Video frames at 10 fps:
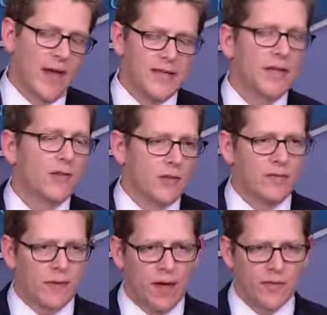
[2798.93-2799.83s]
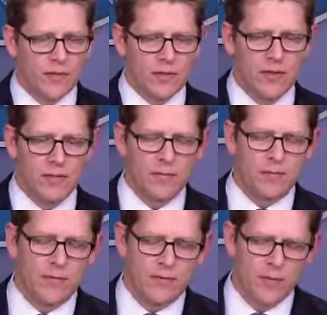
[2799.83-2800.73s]
ideas that have obviously
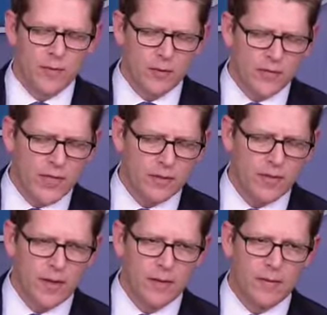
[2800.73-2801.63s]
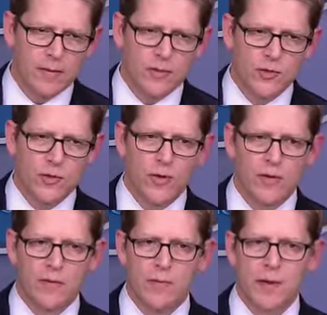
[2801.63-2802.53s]
been pretty firmly rejected by a
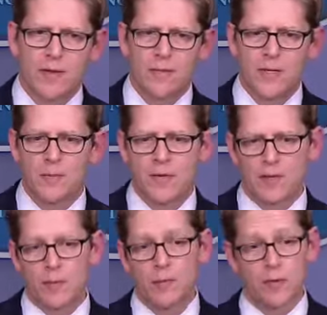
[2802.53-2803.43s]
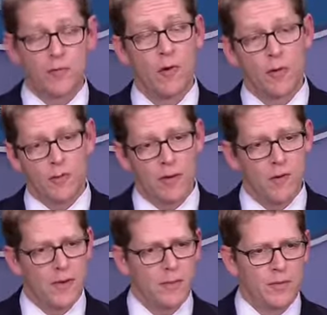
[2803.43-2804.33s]
majority of the American people that have been put forward
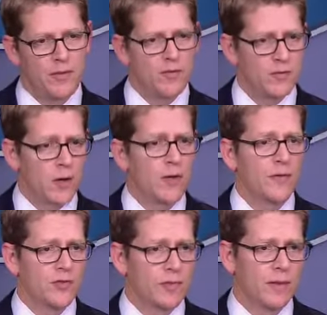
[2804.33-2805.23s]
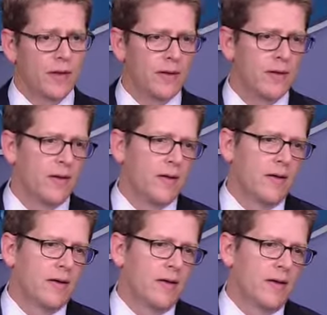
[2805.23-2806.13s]
by Republicans as part of this debate
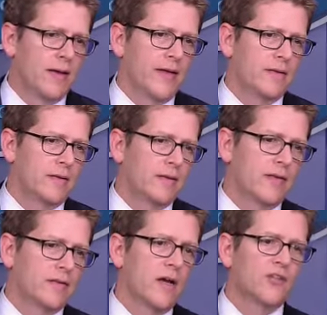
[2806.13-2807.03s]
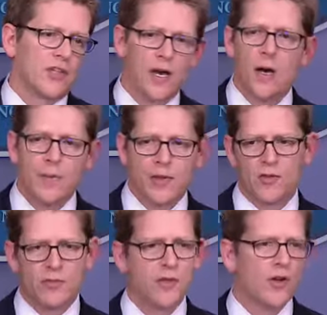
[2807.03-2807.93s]
and gussied up
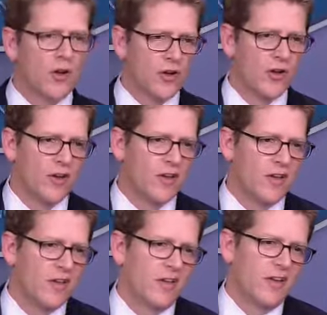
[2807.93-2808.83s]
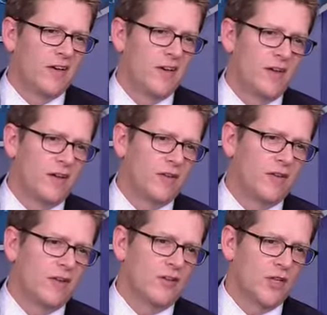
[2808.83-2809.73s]
as mere
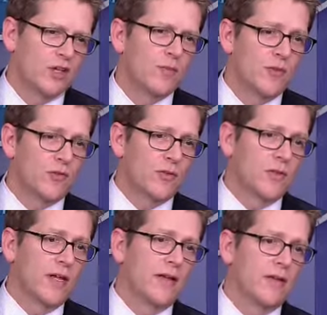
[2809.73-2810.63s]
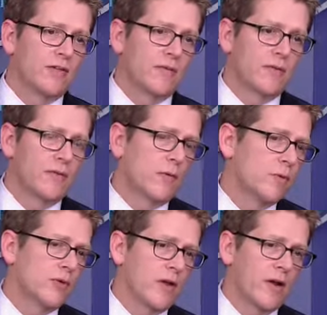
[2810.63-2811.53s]
adjustments or delays of the
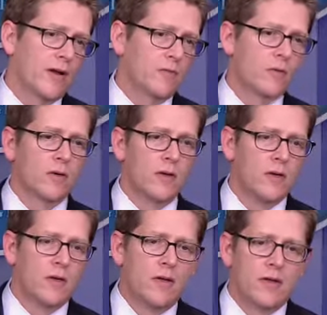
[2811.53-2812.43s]
Affordable Care Act were